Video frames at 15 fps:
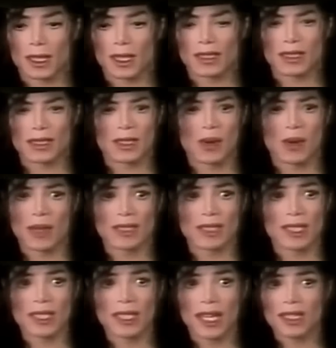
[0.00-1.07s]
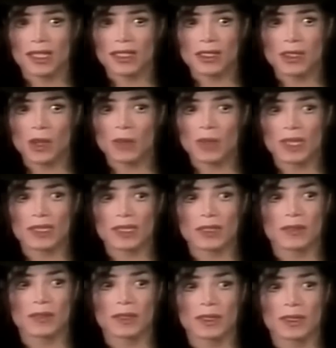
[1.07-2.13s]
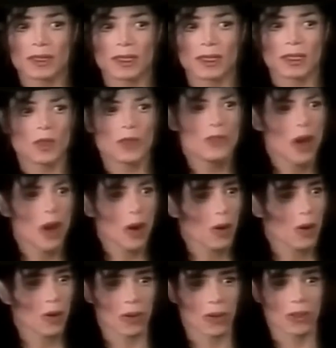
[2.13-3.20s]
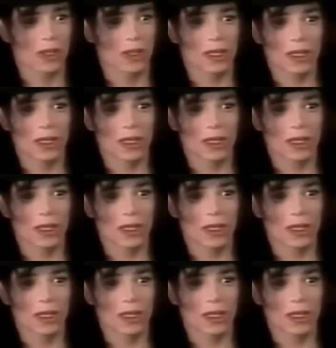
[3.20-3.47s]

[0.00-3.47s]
I said, no, I took it out of the show because of no,